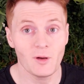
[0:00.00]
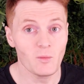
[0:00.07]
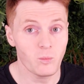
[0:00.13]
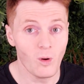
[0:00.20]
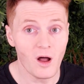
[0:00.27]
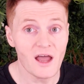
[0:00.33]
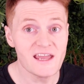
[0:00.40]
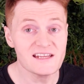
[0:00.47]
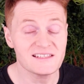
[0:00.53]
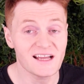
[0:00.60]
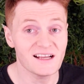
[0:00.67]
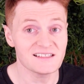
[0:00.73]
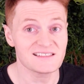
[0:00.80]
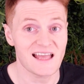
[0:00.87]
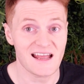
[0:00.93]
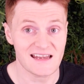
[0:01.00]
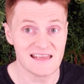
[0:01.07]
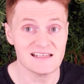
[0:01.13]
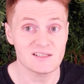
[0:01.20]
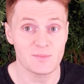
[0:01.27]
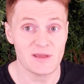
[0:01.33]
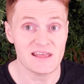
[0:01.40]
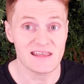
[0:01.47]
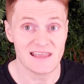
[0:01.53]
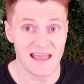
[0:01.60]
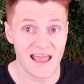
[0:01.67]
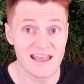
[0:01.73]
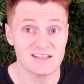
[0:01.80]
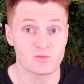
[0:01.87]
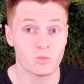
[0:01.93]
why does that need to be the
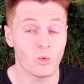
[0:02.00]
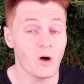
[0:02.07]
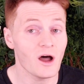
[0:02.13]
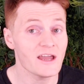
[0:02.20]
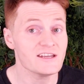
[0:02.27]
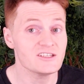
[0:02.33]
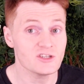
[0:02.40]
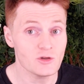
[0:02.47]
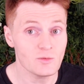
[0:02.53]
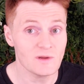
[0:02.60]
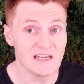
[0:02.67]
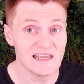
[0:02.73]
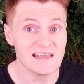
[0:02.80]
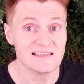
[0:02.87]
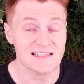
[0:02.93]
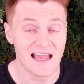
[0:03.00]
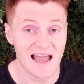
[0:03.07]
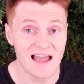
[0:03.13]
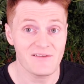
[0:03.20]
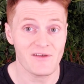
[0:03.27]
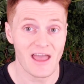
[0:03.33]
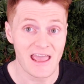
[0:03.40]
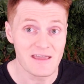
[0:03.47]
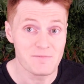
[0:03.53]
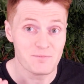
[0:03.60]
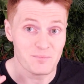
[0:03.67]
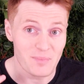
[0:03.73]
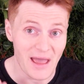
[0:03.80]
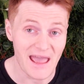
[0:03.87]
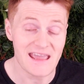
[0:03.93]
case? Why do we need to have a
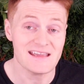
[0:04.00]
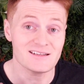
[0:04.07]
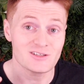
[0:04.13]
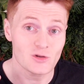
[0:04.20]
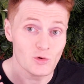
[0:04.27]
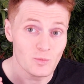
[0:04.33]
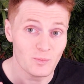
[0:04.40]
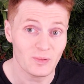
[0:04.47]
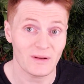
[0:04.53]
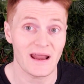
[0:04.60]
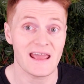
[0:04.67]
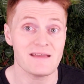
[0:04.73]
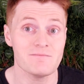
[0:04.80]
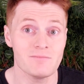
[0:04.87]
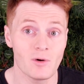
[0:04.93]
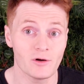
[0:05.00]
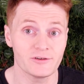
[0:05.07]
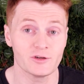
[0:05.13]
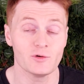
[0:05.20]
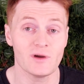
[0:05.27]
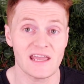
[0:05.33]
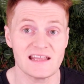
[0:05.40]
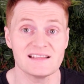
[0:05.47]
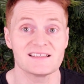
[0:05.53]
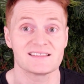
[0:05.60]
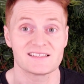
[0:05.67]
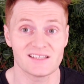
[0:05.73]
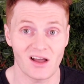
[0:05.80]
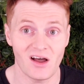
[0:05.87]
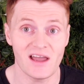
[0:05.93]
pay-to-play model
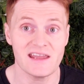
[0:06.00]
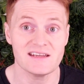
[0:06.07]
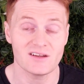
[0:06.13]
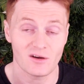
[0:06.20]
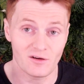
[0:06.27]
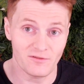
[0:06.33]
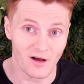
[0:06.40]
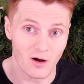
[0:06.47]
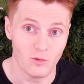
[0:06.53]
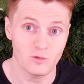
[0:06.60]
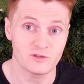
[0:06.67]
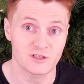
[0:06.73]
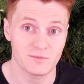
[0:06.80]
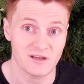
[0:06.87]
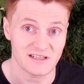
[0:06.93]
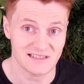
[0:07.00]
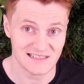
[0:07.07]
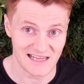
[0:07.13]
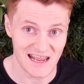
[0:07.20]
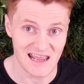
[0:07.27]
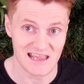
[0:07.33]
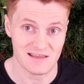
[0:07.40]
inside of Ultimate Team?